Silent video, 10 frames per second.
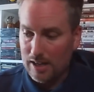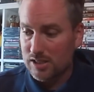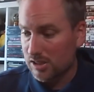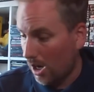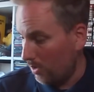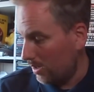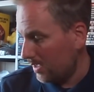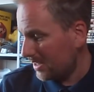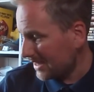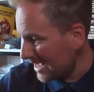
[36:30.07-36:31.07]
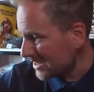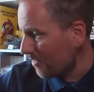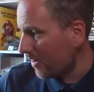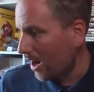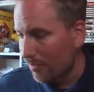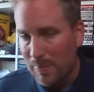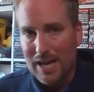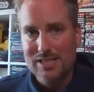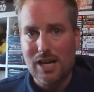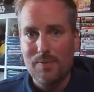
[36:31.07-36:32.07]
So that's everything I've
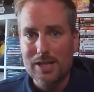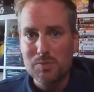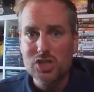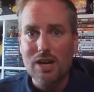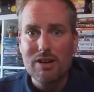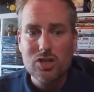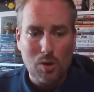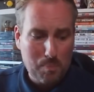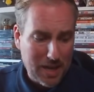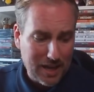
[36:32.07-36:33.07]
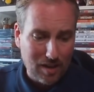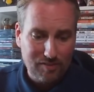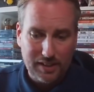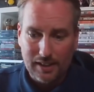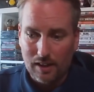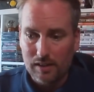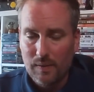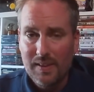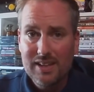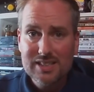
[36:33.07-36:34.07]
picked up. That's my charity shop pickup video.
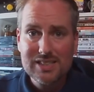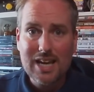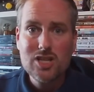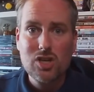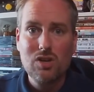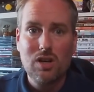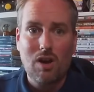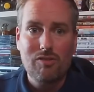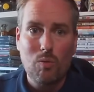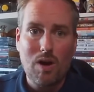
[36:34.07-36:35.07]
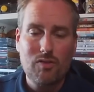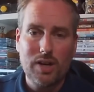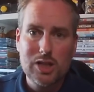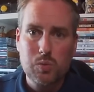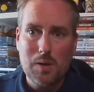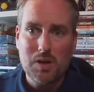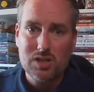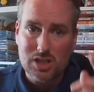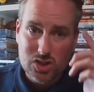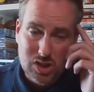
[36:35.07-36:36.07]
Stay tuned though for what I've got this week,
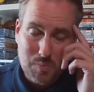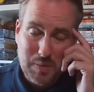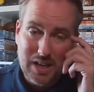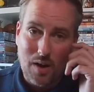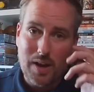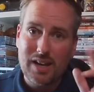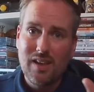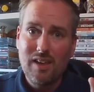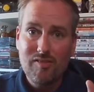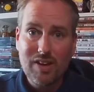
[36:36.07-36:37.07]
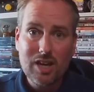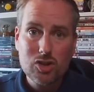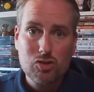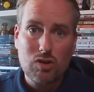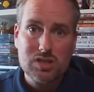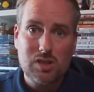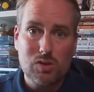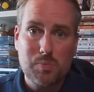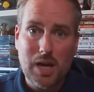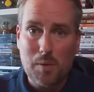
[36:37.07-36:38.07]
because I should be going, fingers crossed
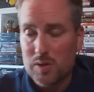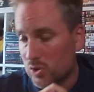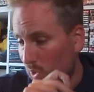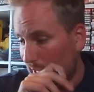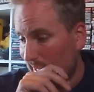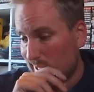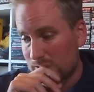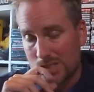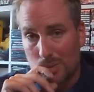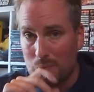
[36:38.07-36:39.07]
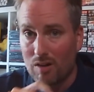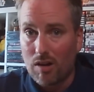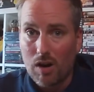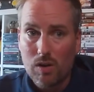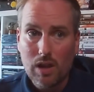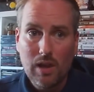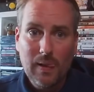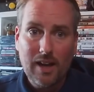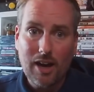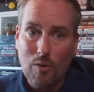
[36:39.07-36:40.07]
still, to pick up a toy collection tomorrow.
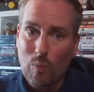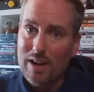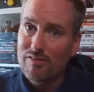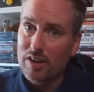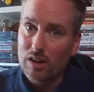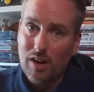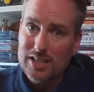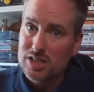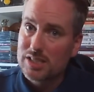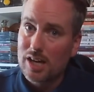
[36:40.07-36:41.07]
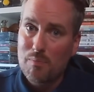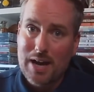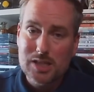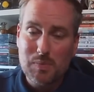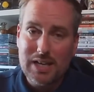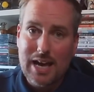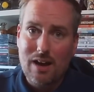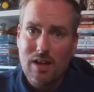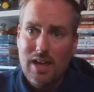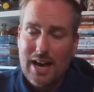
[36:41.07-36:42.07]
I'm waiting for the guy just to come back to me
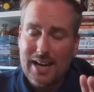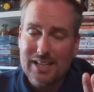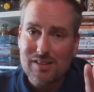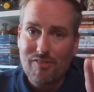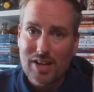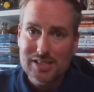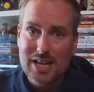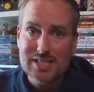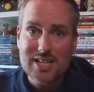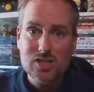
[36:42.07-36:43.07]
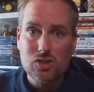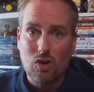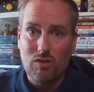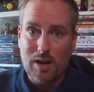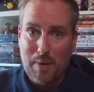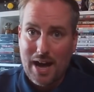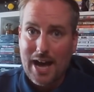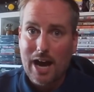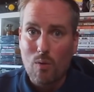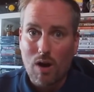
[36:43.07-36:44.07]
now. And it's a fantastic story about
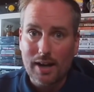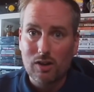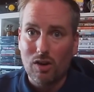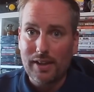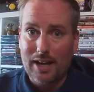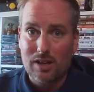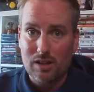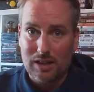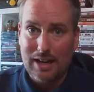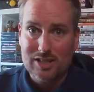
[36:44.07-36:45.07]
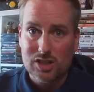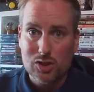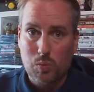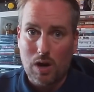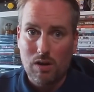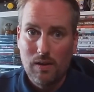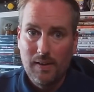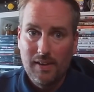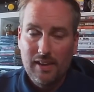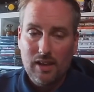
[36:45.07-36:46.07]
how I got that collection as well.
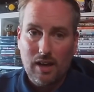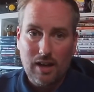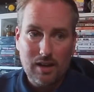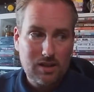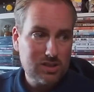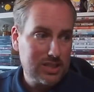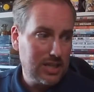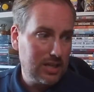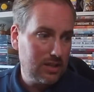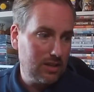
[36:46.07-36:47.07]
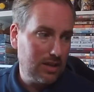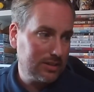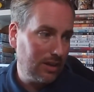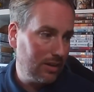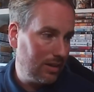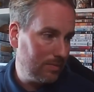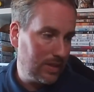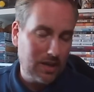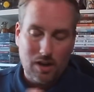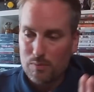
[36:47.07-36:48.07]
Because I don't,
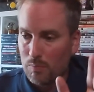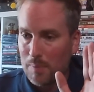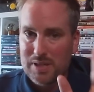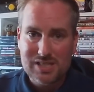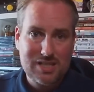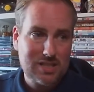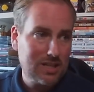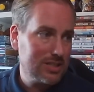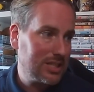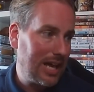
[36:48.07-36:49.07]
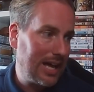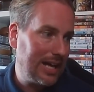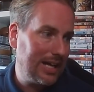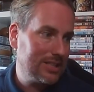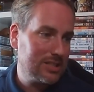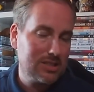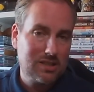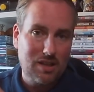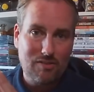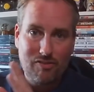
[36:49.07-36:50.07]
you know, my persistence and
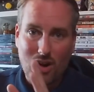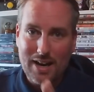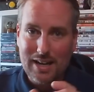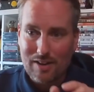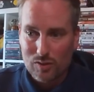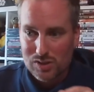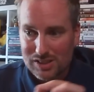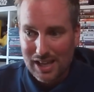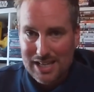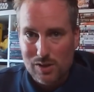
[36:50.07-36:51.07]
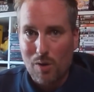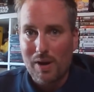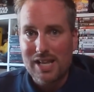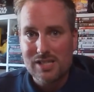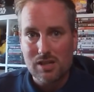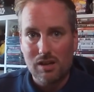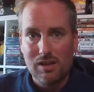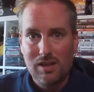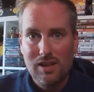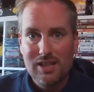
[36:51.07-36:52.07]
fine levels of detail I went
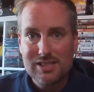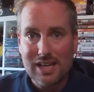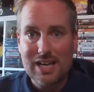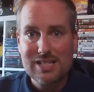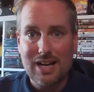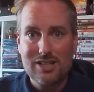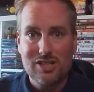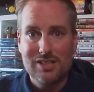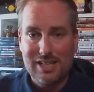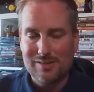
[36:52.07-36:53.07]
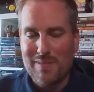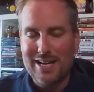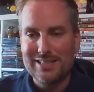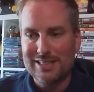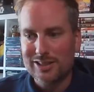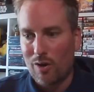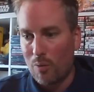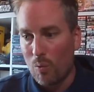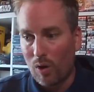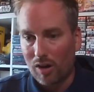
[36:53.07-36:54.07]
into to get this collection is amazing. So
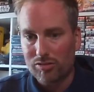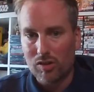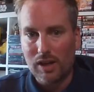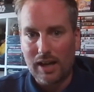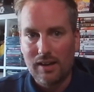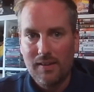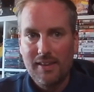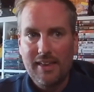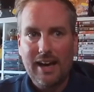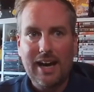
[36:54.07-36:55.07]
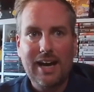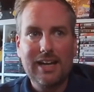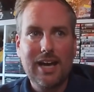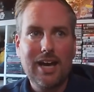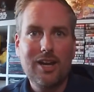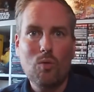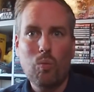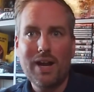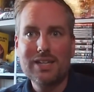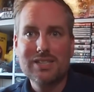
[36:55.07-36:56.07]
I will go through that. And then
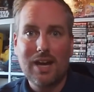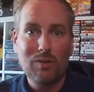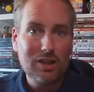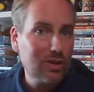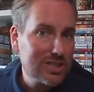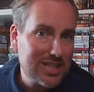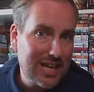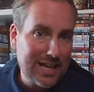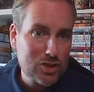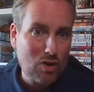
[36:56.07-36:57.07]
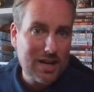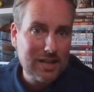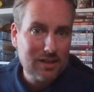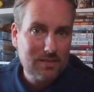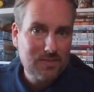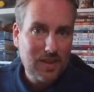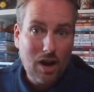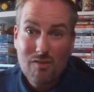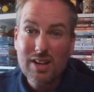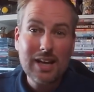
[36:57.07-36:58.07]
Wednesday, I'm going to do the CEX trading.
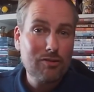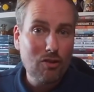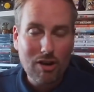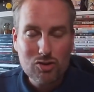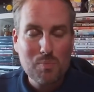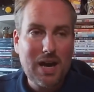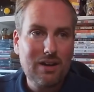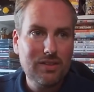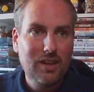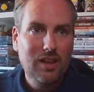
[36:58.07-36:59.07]
Hopefully get the £400.